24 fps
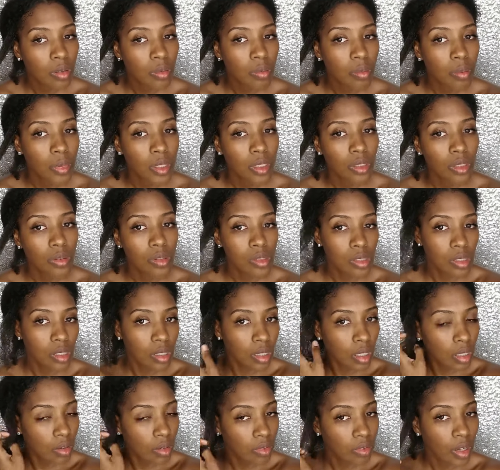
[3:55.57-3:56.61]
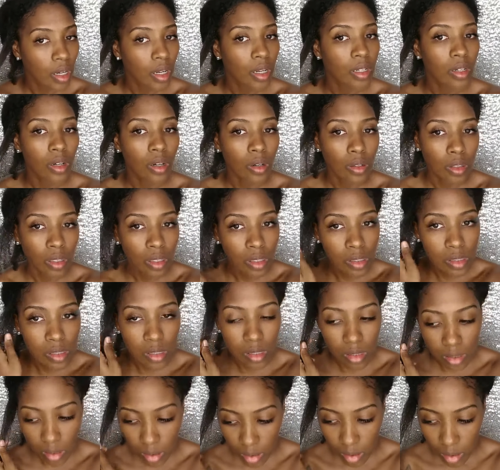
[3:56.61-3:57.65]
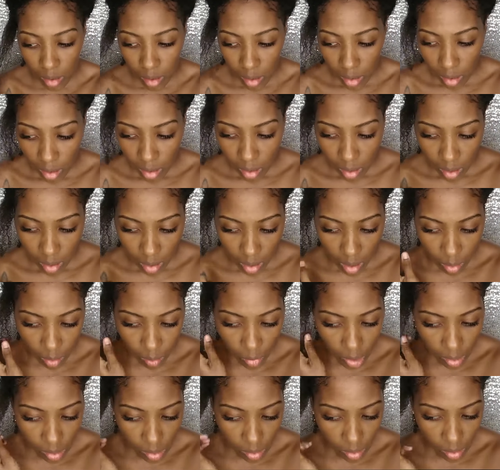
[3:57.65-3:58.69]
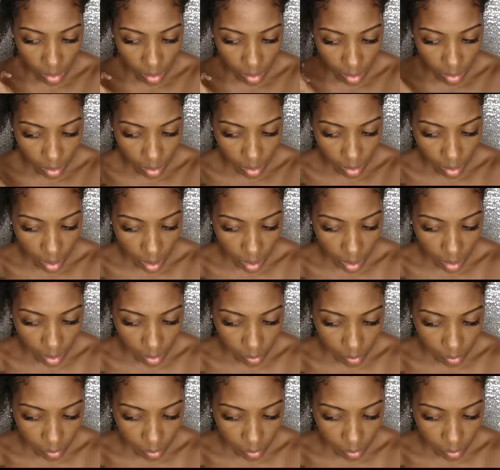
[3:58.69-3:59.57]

but you can see that defined curliness coming back to the hair.